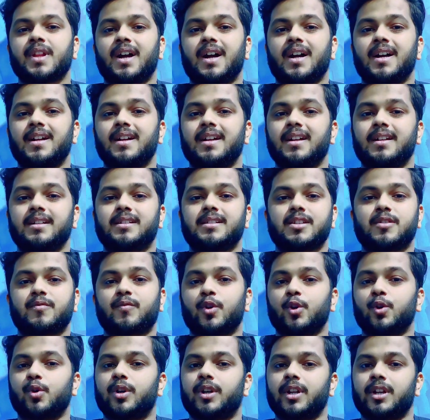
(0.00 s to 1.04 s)
I just
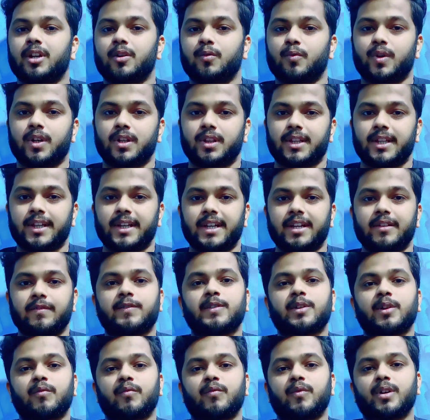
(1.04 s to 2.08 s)
want to tell you one thing: if
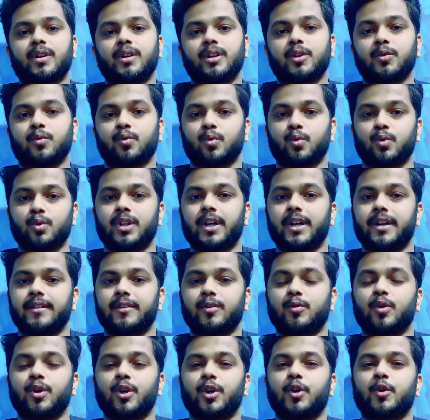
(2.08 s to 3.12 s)
someone you know that
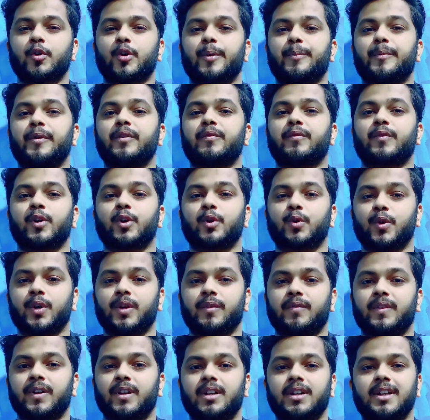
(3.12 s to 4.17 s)
is going to appear for
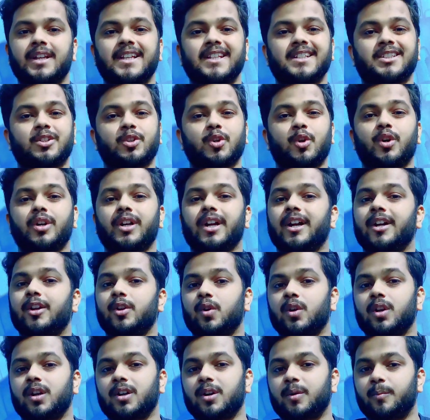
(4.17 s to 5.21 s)
TOEFL, he is not at
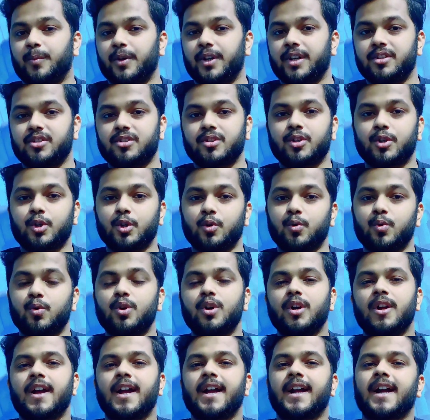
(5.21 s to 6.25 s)
all a competition to
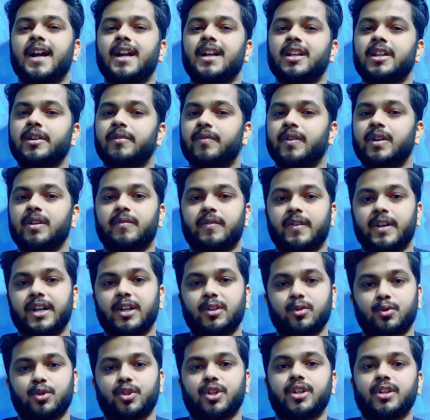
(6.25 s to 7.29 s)
you, kindly feel free
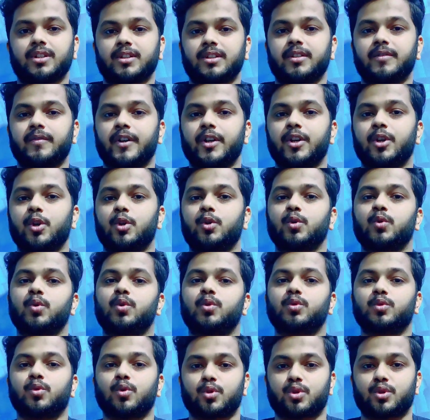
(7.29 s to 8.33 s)
to share this video
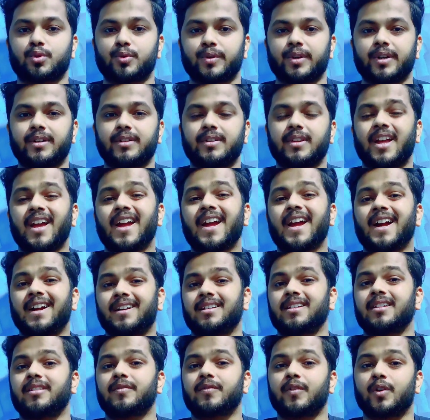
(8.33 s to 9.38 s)
to those students,
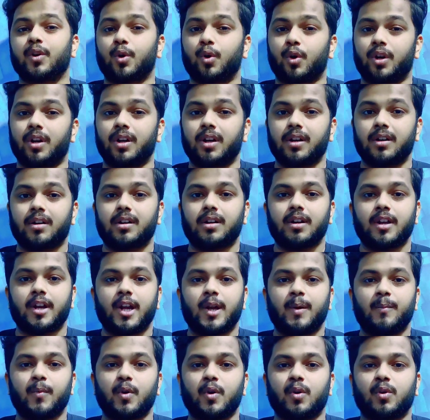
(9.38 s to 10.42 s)
at least for good luck,
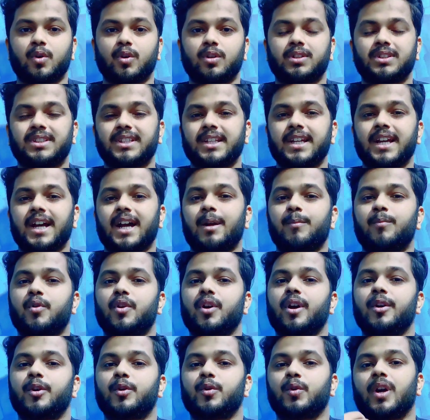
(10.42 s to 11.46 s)
because see, I am
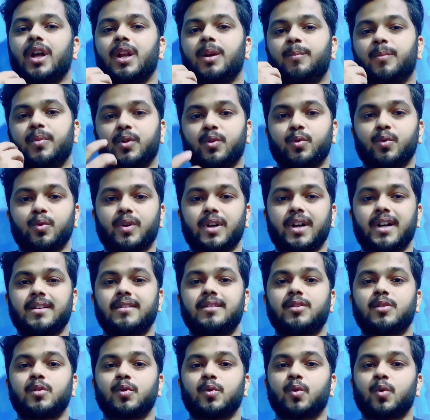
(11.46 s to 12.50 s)
trying to help you
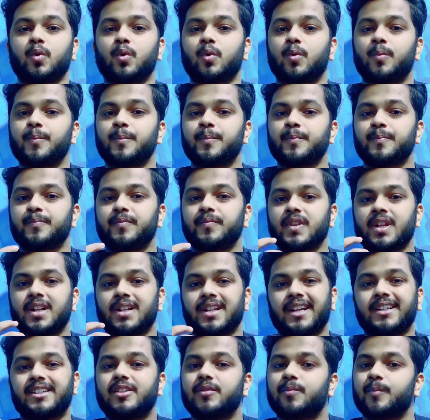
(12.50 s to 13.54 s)
guys. So
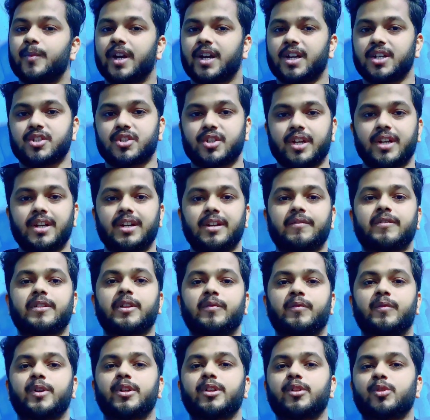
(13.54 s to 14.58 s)
let's make a chain. If
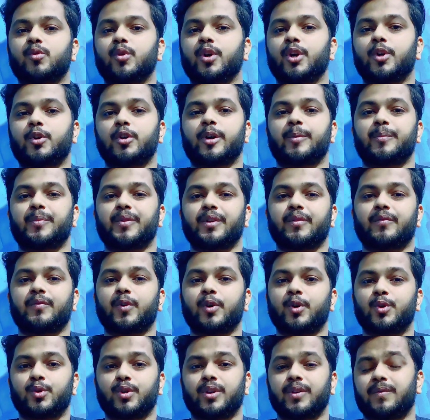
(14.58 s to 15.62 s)
someone is going to appear
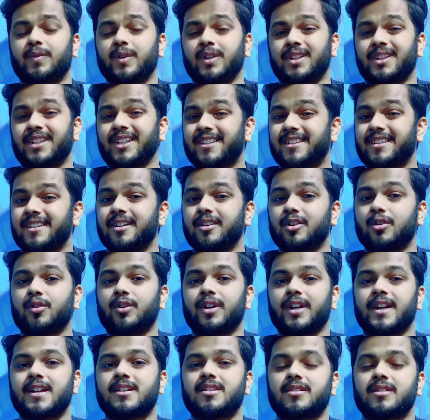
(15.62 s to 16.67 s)
for TOEFL this year
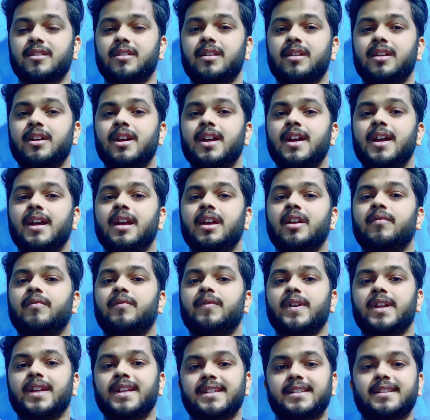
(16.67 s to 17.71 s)
or next year,
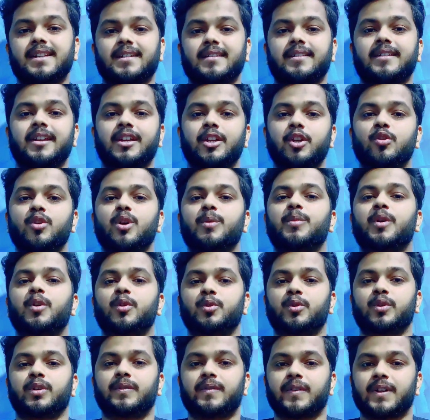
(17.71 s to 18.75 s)
if he is asking you
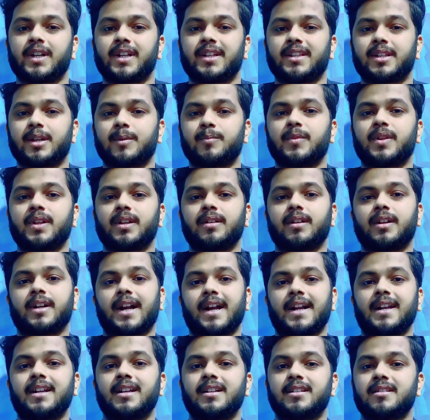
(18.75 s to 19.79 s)
about TOEFL exam, then
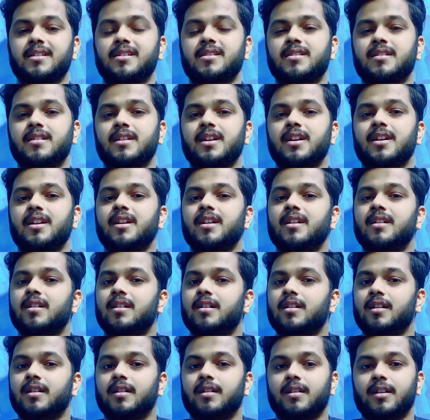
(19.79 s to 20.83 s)
kindly just
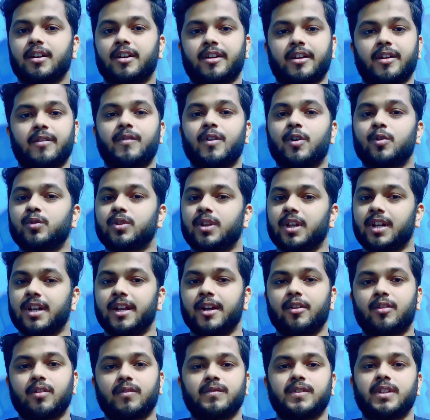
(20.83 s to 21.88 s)
crave out the
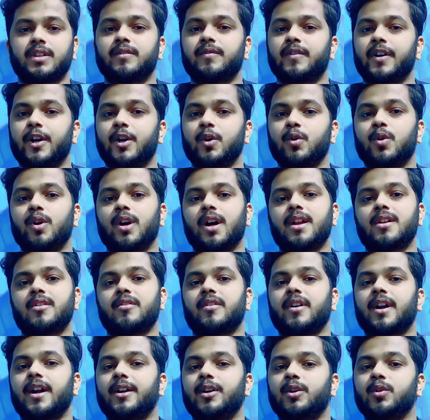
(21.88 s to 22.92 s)
link of this video and
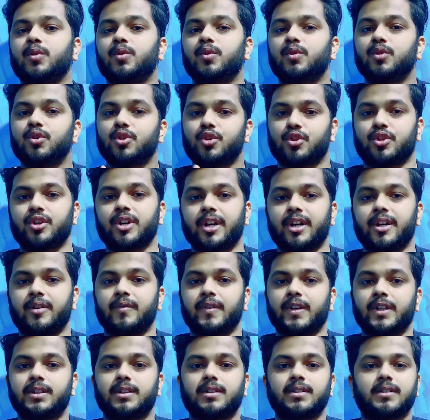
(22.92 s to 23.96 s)
try to share it
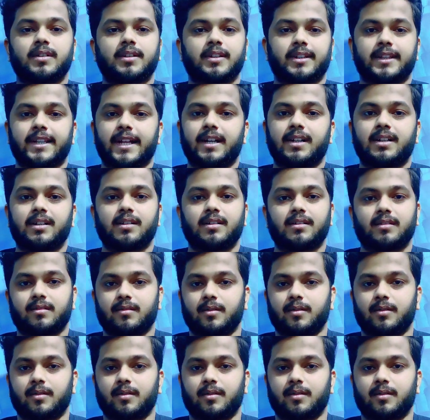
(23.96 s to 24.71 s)
with that